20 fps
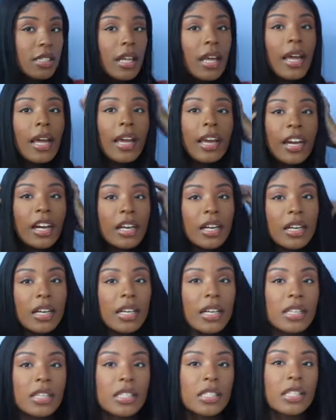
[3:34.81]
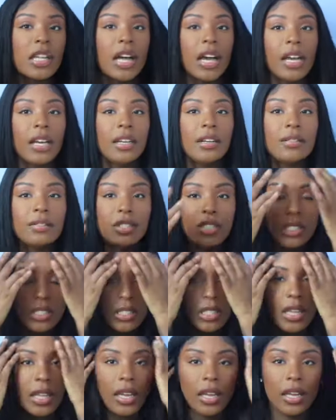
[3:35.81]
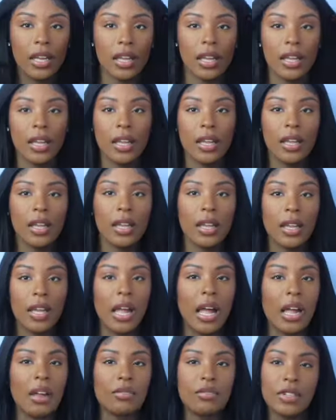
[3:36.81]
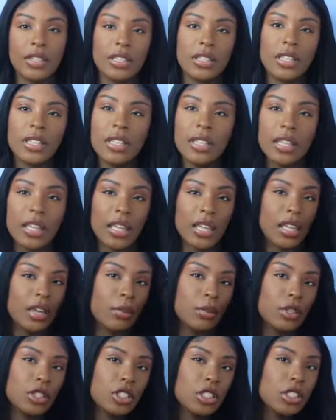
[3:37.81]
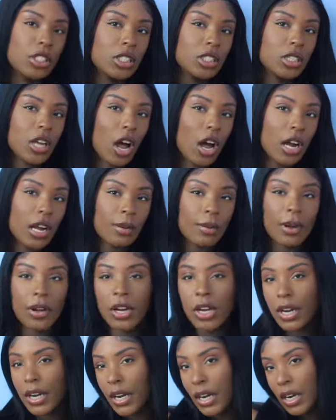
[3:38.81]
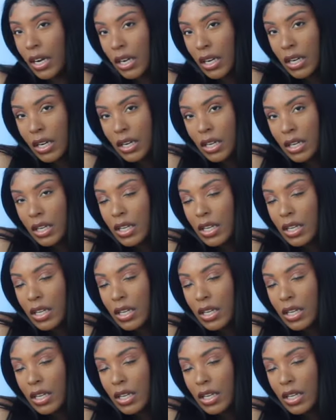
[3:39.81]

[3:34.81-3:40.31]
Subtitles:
hair is kind of just like everything. Like, can we just talk about her?